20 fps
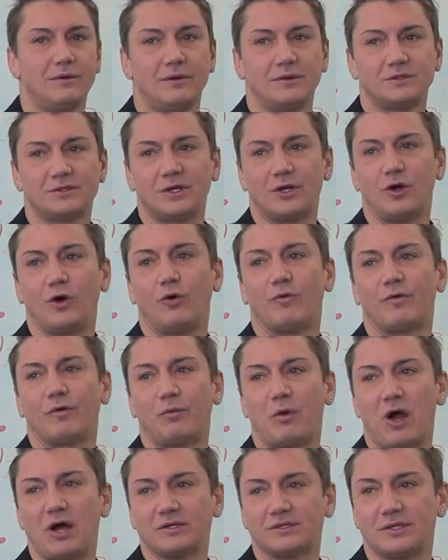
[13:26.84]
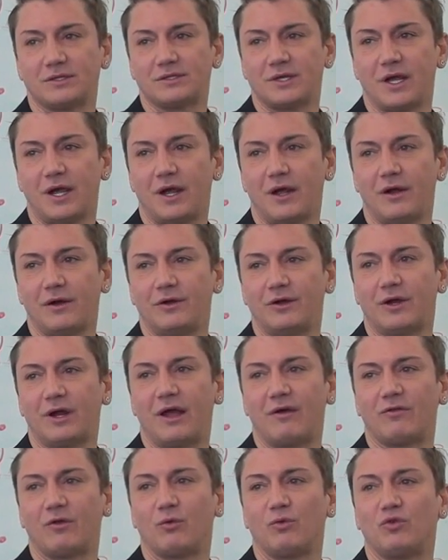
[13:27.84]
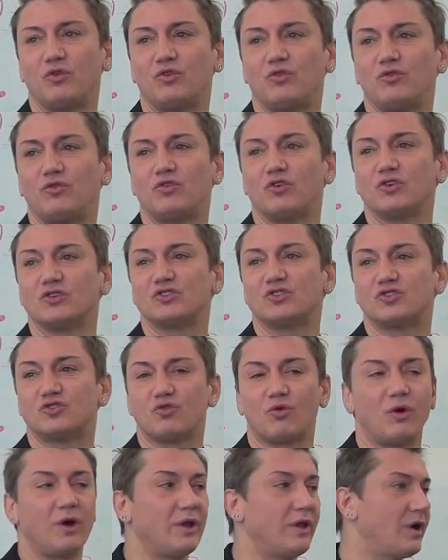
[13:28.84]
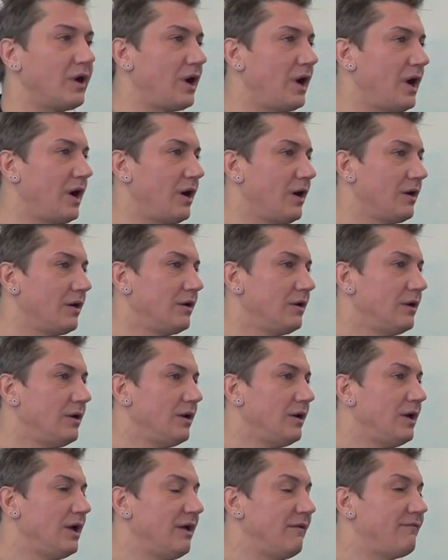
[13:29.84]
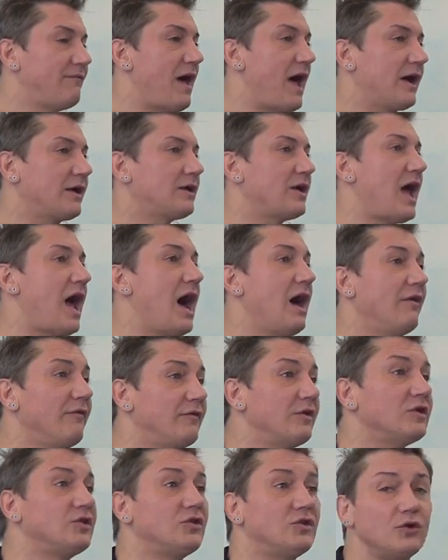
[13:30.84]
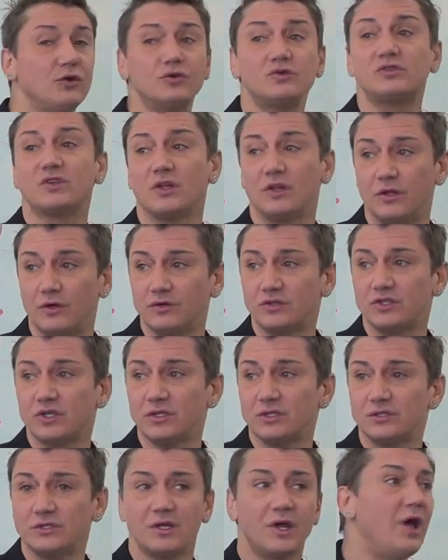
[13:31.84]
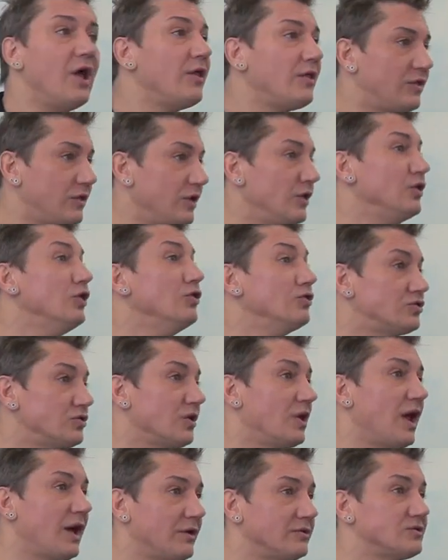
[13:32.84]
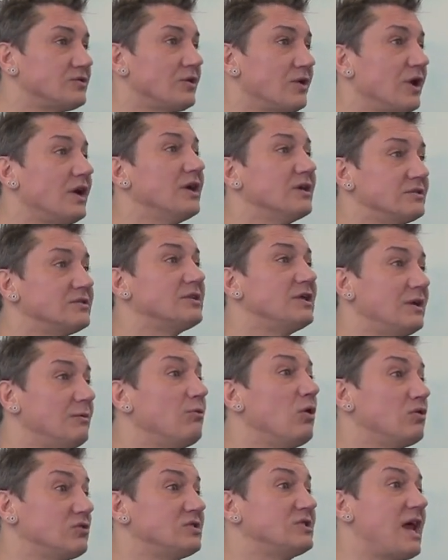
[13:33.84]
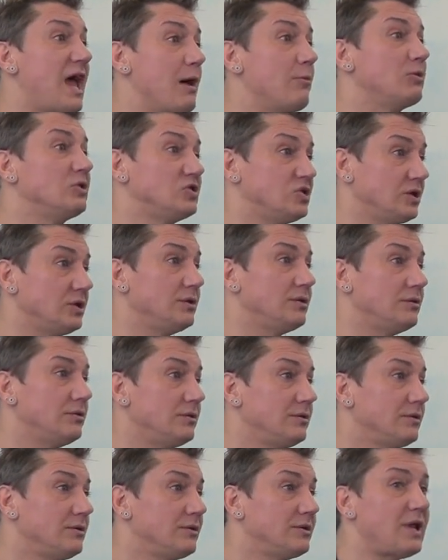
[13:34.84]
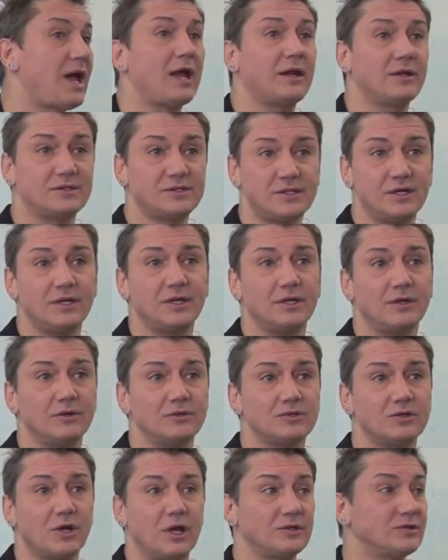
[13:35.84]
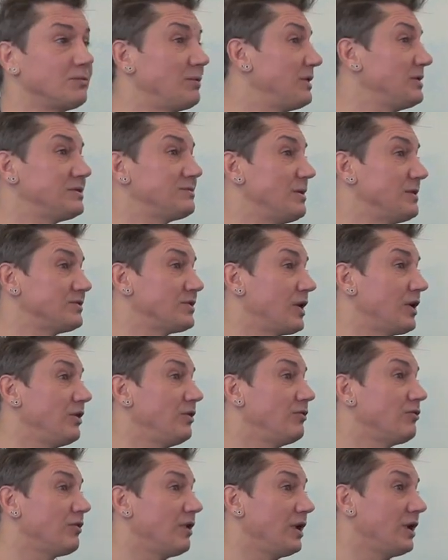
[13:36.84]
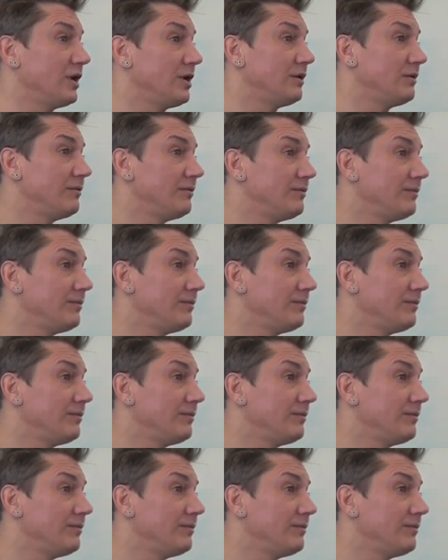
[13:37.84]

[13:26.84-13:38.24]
It's going to overprocess the hair, and you're going to have to destroy their hair. In fact, of the 2 solutions, the neutralizer is the most damaging. That acidic neutralizer, but it smells like you drink it.